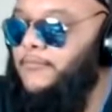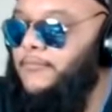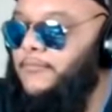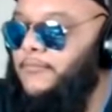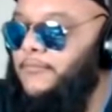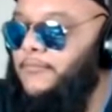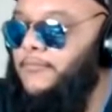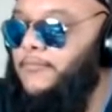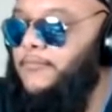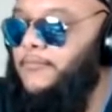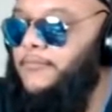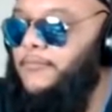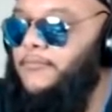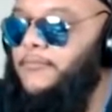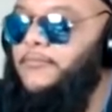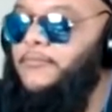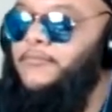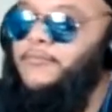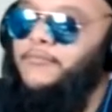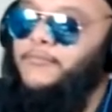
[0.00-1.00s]

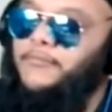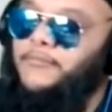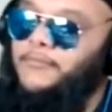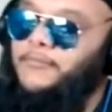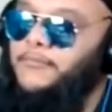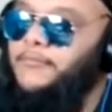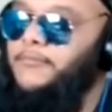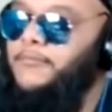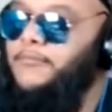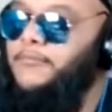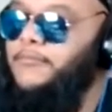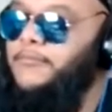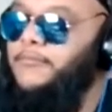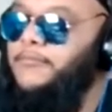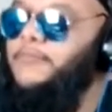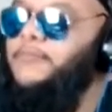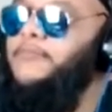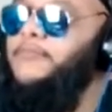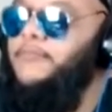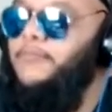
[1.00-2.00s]

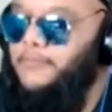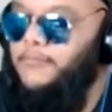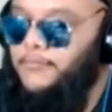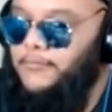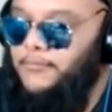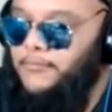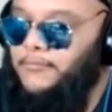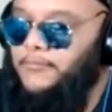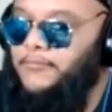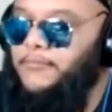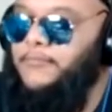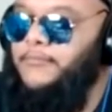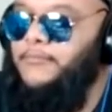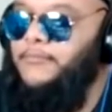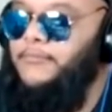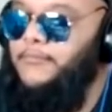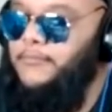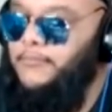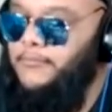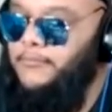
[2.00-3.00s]

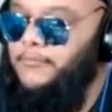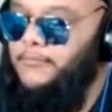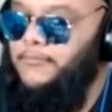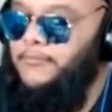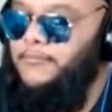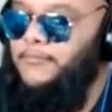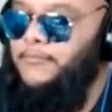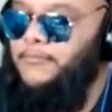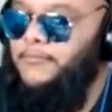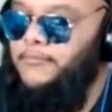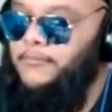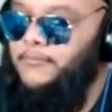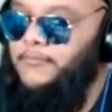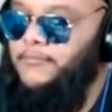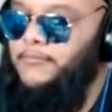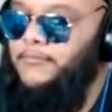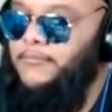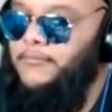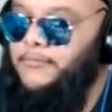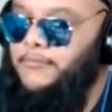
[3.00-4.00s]

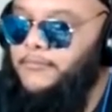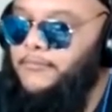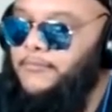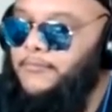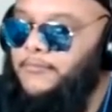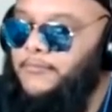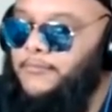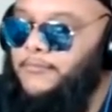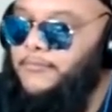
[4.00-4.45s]
(not speaking)